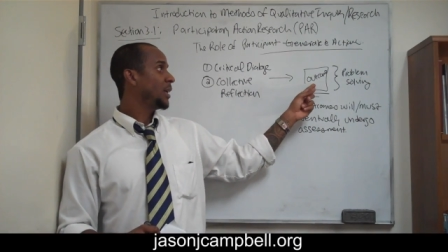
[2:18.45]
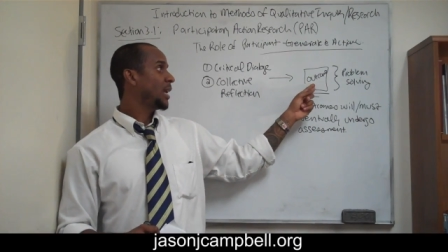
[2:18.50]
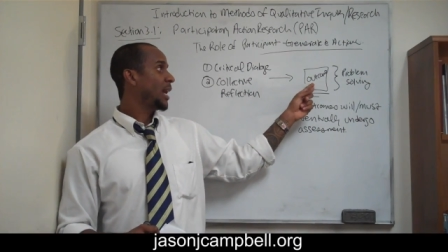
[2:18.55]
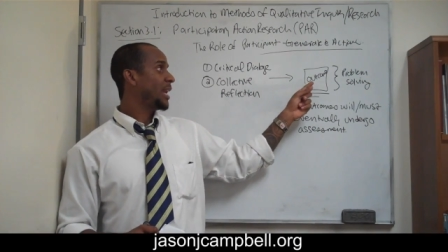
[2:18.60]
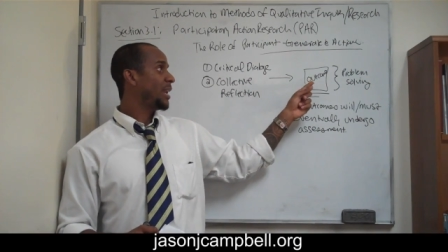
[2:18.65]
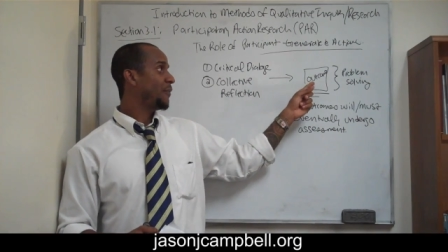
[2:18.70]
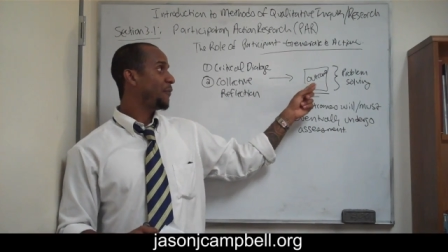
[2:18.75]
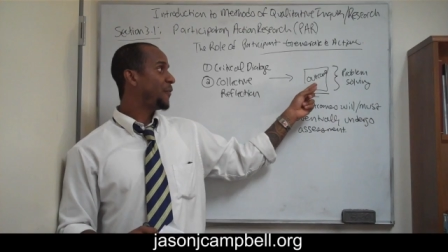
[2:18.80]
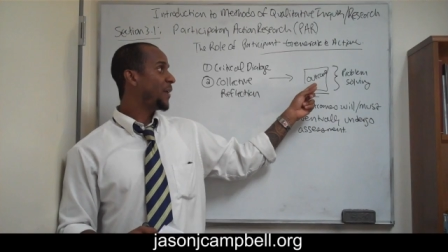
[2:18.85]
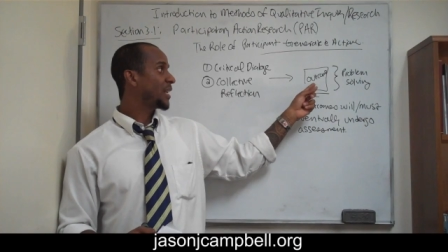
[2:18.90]

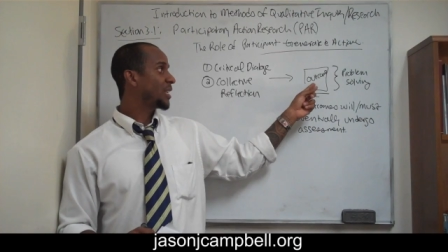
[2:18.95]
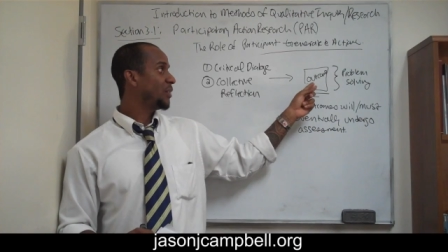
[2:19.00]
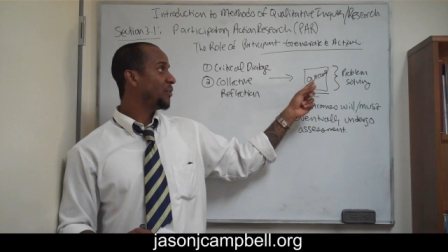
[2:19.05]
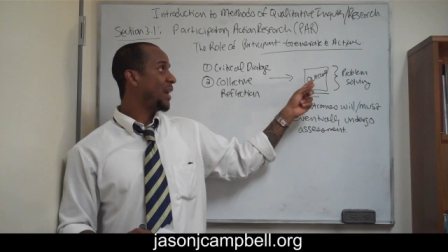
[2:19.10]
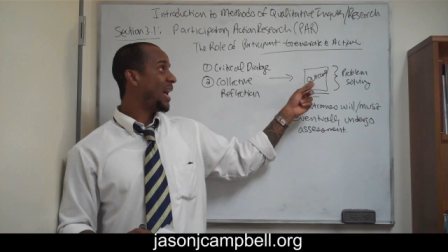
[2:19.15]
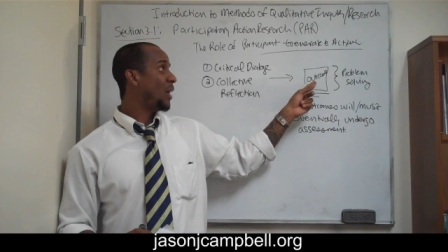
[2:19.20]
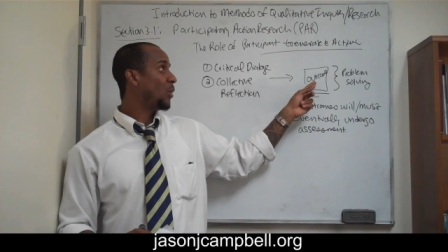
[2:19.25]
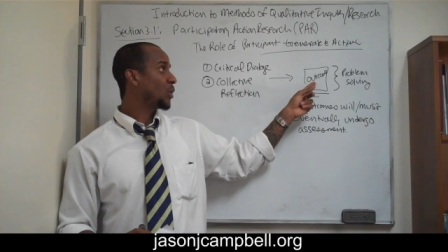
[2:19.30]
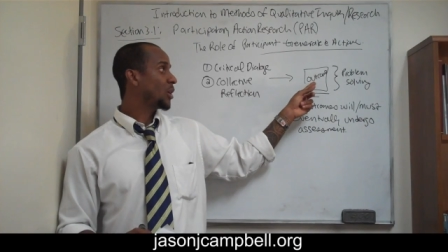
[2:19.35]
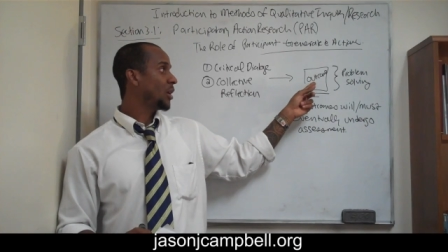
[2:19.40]
an effective
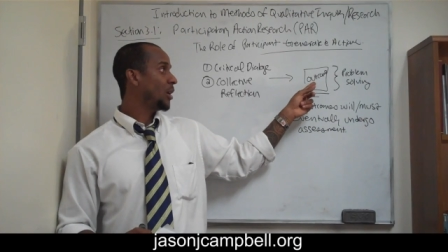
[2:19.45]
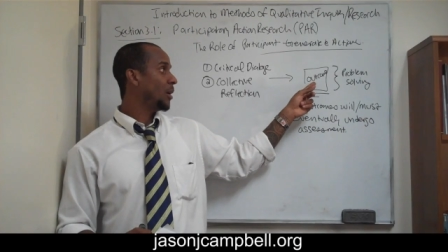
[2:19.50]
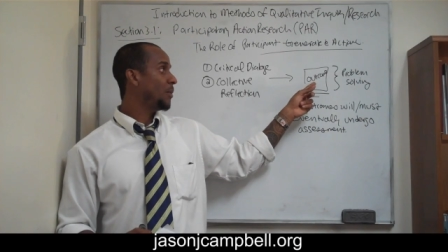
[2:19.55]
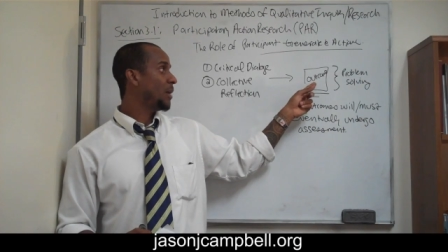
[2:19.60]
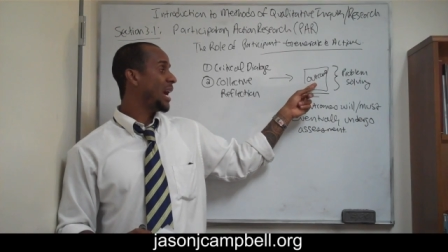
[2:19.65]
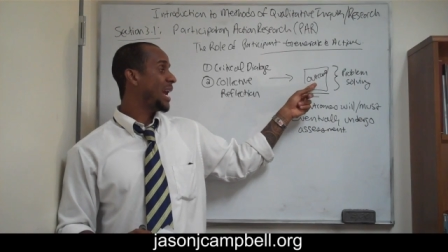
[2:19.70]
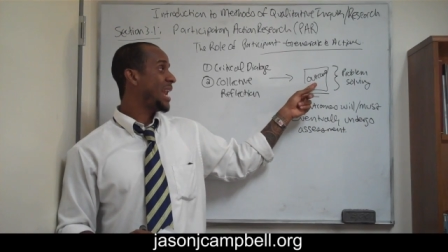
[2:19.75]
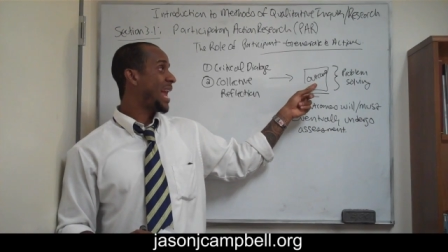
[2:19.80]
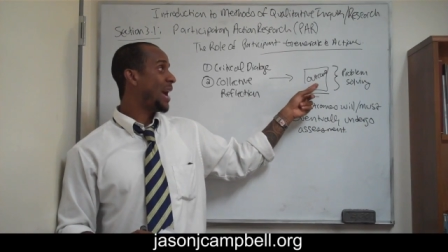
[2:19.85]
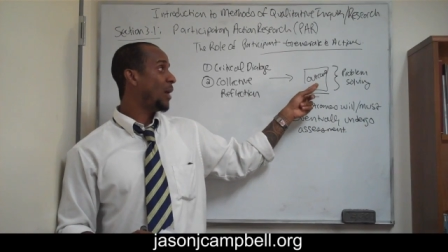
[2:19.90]
outcome,
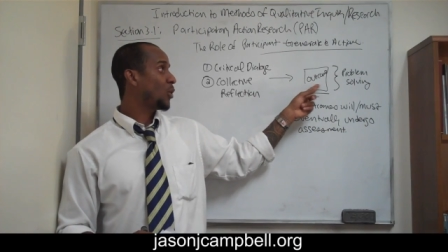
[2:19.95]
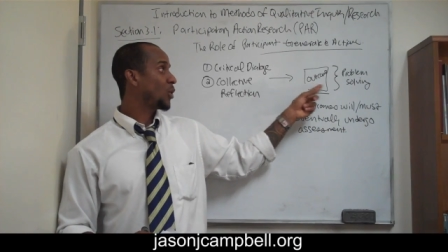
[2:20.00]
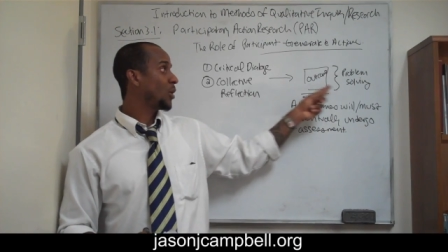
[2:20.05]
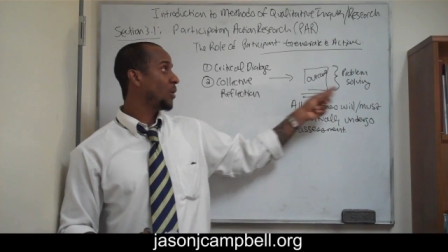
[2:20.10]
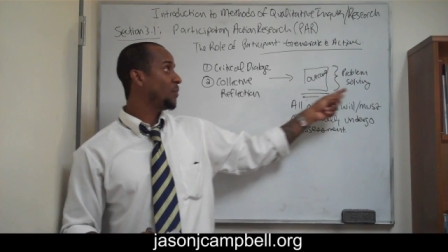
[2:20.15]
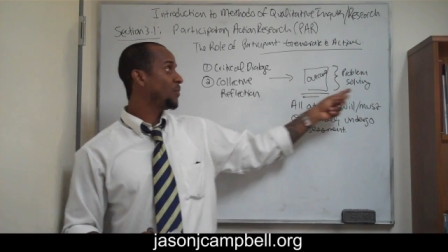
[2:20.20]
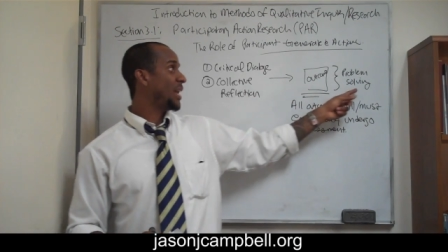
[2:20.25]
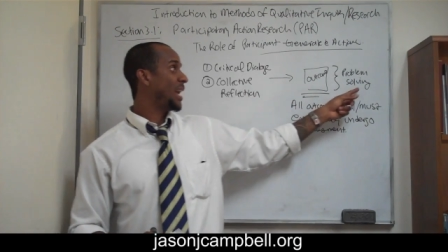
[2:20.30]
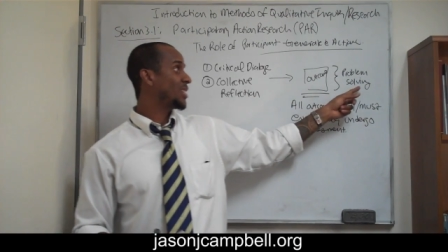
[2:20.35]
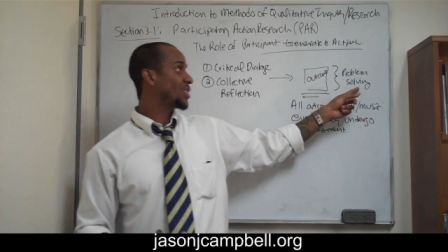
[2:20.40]
an
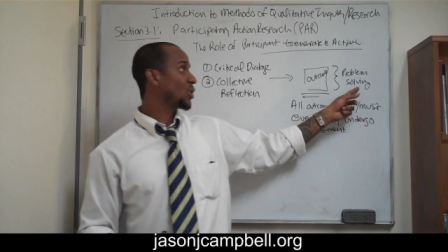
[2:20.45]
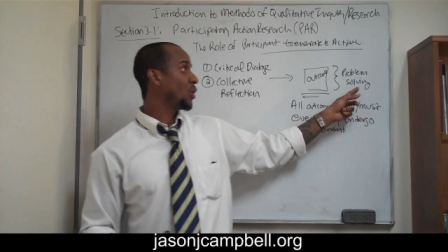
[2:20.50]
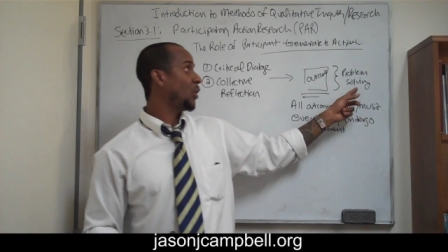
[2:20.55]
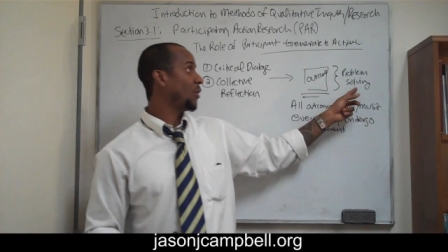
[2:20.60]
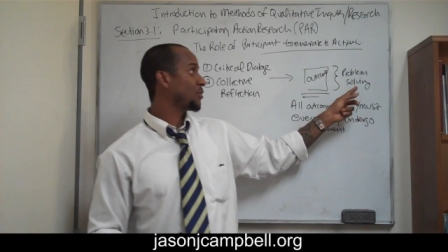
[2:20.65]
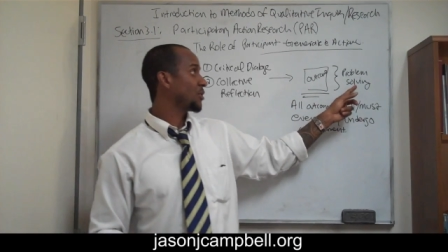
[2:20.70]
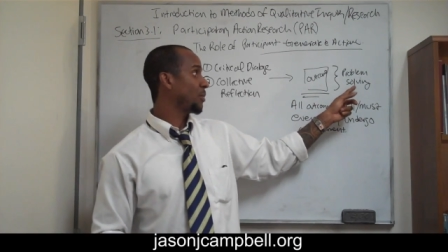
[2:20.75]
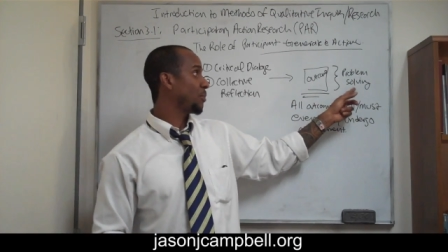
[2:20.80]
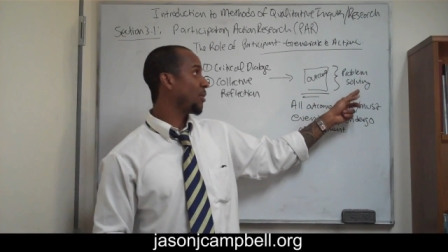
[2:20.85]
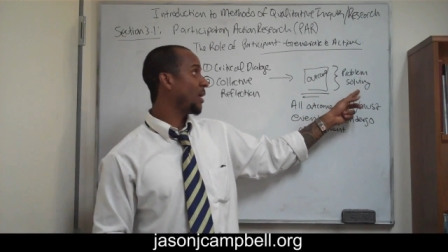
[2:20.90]
outcome that
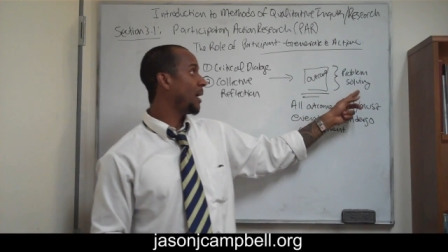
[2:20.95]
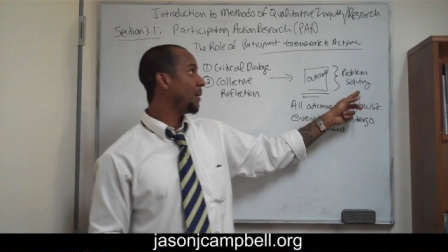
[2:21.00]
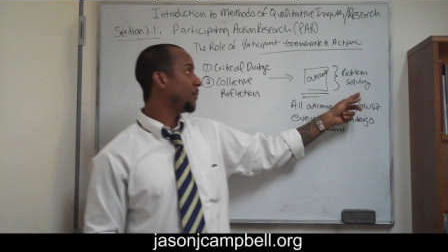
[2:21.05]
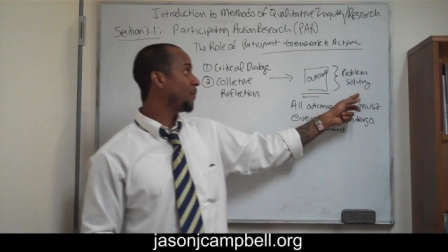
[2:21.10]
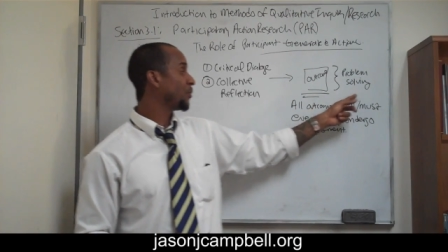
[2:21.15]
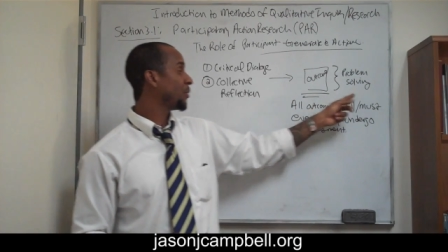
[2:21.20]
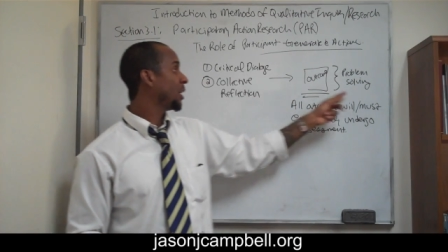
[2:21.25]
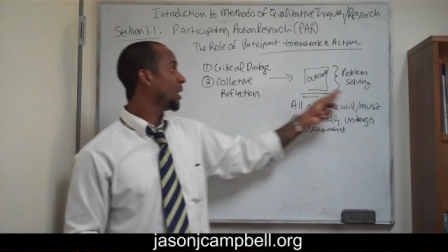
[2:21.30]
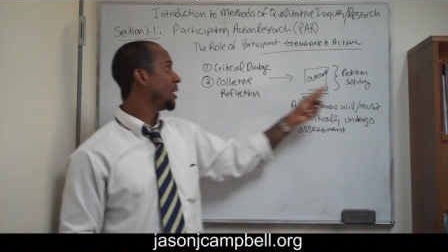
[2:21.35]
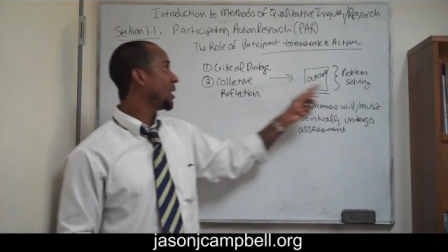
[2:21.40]
solves the problem,